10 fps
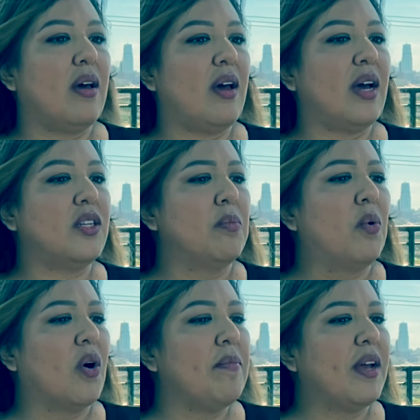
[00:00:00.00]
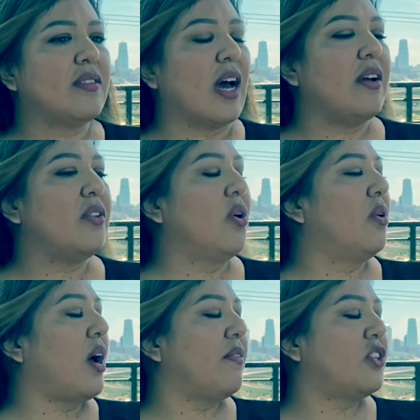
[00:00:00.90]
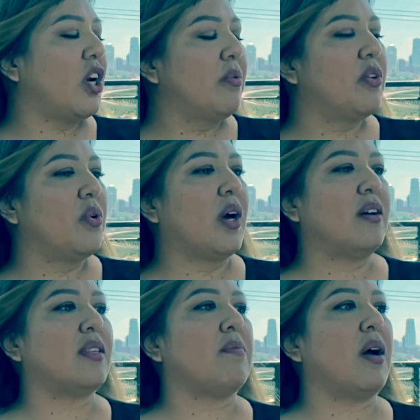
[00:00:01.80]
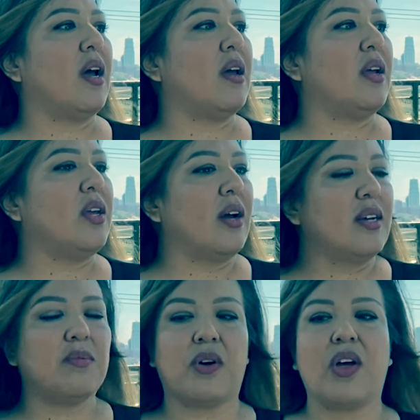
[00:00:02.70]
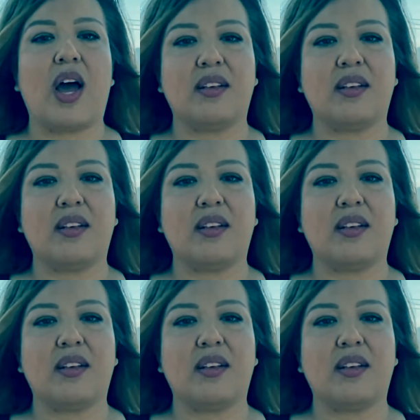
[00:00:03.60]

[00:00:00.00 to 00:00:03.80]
and more, because I know I've shared with you guys that my youngest brother has